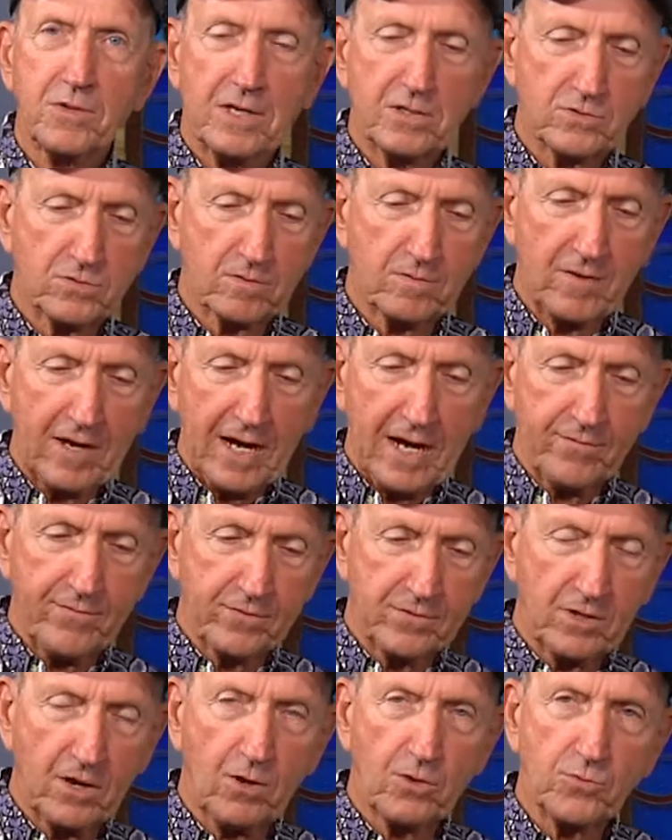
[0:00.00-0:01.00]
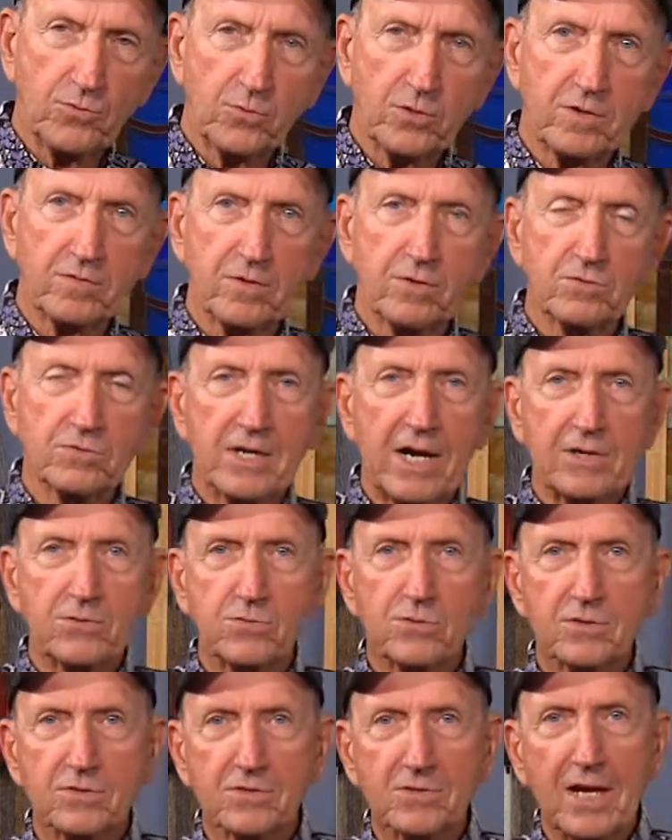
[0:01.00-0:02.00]
that surviving all three of those
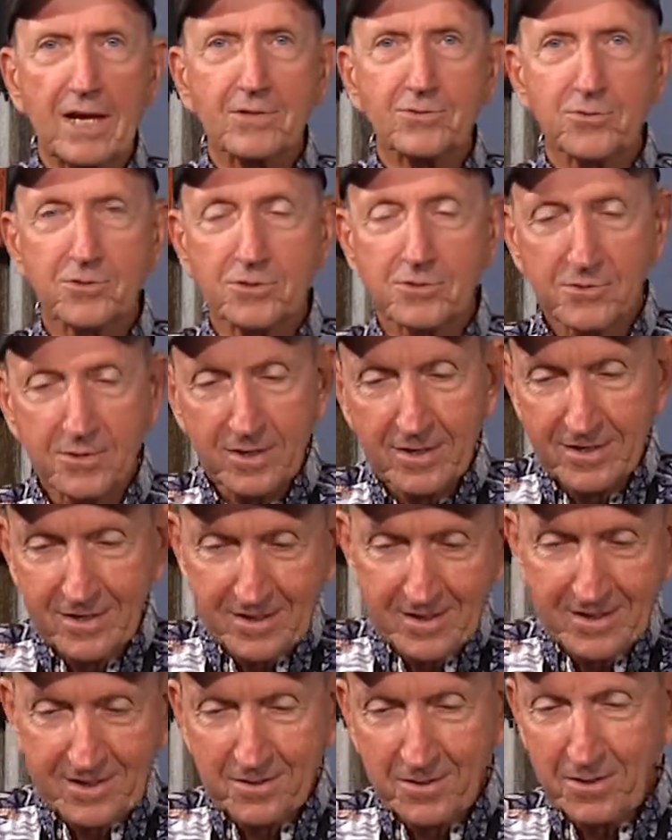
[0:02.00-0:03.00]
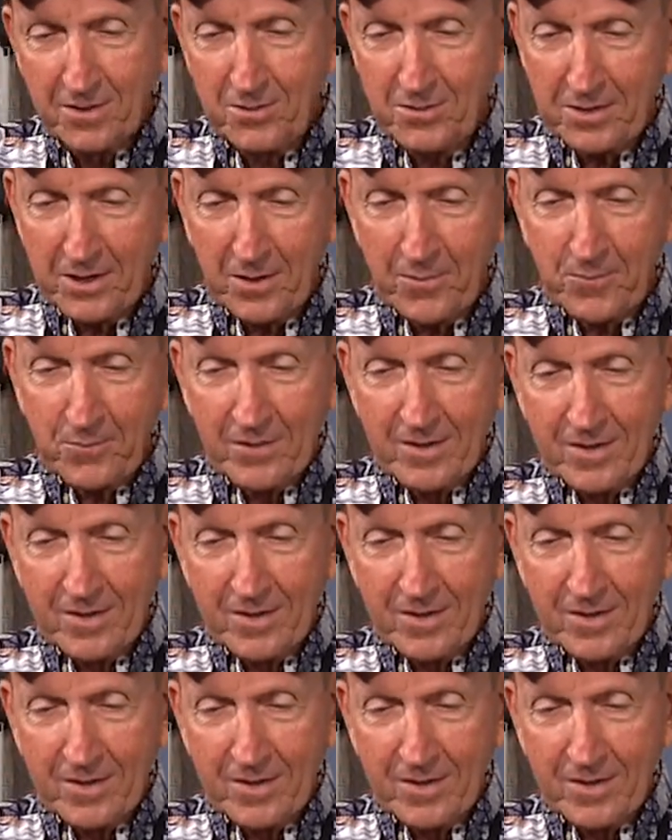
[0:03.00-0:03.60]
natural disasters. Okay.